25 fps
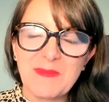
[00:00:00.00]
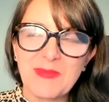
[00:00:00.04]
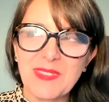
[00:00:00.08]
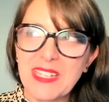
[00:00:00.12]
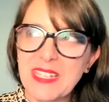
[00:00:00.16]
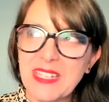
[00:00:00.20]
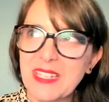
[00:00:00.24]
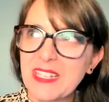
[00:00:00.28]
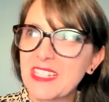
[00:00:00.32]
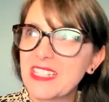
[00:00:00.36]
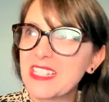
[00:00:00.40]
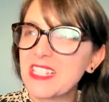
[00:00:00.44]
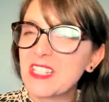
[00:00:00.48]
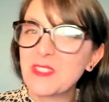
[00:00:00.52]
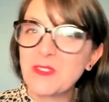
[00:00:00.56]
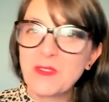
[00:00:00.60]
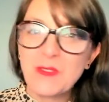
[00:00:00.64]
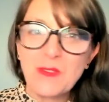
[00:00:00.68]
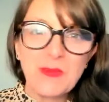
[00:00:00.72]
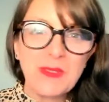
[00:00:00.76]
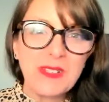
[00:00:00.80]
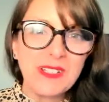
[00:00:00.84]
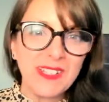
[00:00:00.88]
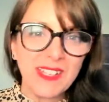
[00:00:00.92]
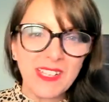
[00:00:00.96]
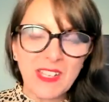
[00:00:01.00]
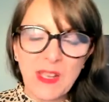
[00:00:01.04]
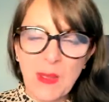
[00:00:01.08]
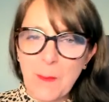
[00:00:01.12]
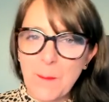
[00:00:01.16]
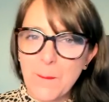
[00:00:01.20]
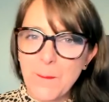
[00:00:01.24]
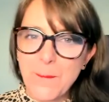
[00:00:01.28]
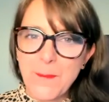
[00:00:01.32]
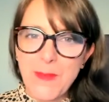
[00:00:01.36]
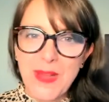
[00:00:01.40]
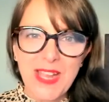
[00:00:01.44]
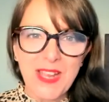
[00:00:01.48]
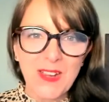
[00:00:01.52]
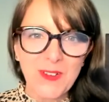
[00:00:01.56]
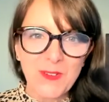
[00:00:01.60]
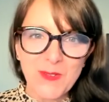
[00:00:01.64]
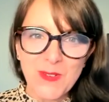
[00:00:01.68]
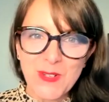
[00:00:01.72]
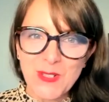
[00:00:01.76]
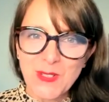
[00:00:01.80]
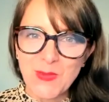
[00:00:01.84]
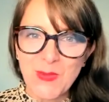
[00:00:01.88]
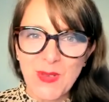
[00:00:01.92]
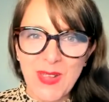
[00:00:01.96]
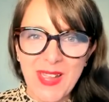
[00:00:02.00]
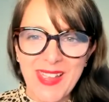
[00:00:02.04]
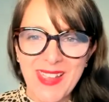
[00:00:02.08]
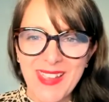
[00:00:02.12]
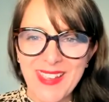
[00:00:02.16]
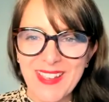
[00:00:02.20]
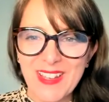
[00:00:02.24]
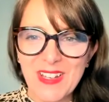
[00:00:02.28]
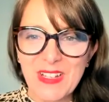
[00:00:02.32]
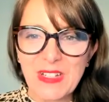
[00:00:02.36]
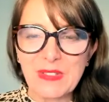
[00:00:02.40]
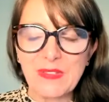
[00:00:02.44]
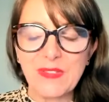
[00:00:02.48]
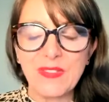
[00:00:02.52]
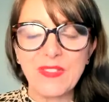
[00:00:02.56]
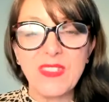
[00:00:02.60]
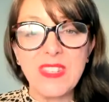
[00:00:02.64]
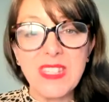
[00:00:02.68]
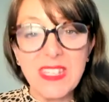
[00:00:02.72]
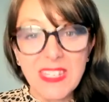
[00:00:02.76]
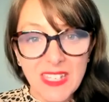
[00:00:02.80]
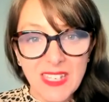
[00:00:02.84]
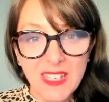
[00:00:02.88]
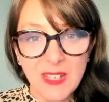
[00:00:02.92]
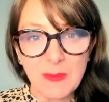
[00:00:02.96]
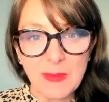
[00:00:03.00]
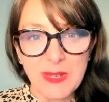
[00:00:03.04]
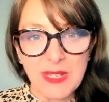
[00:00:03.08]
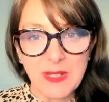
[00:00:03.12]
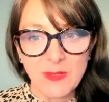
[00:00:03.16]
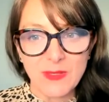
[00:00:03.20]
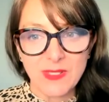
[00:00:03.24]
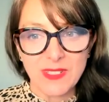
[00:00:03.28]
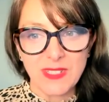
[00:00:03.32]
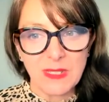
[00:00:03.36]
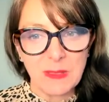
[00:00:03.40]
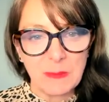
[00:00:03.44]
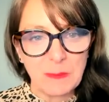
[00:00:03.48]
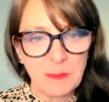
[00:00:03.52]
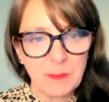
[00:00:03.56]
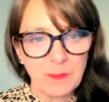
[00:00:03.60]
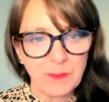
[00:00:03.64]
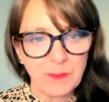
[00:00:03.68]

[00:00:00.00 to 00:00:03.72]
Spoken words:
because it's almost like a backwards way of thinking about it.